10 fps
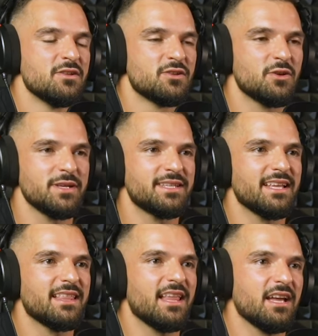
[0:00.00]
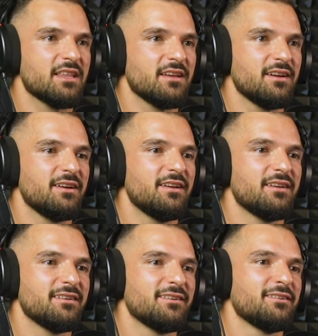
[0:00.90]
So is that like the
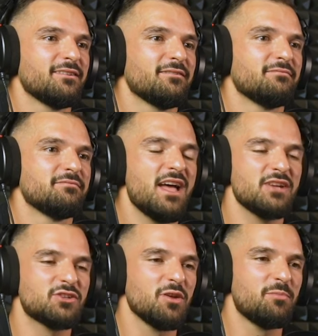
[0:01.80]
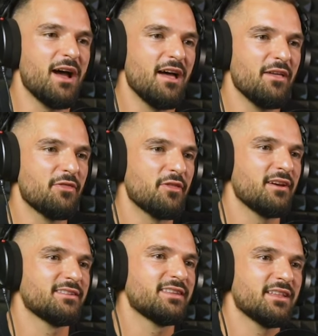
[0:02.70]
uh, natural path
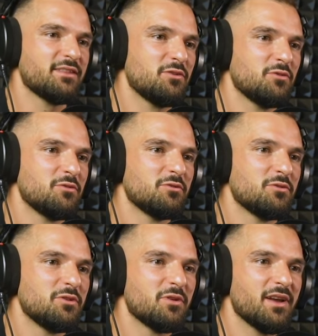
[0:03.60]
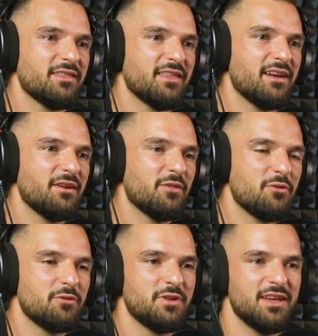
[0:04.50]
uh, that you you get there
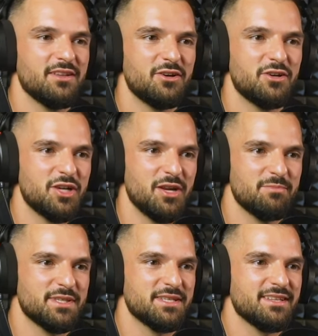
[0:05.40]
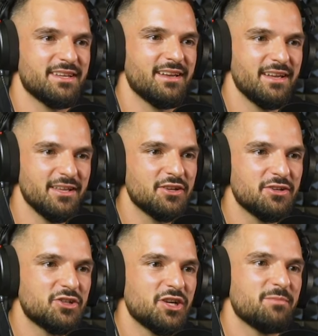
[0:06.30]
through the internships, uh,
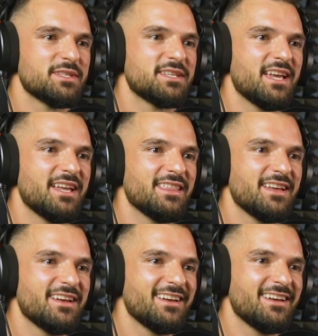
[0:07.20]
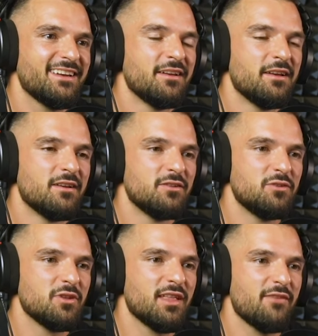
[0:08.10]
internships, and uh,
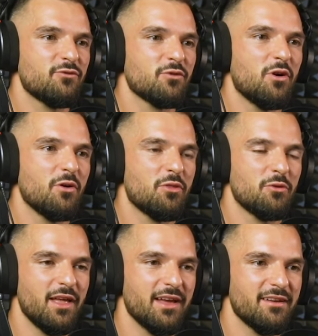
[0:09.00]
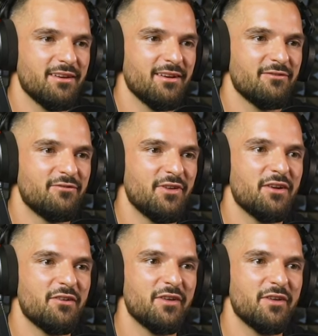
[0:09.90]
you don't have to go through like a very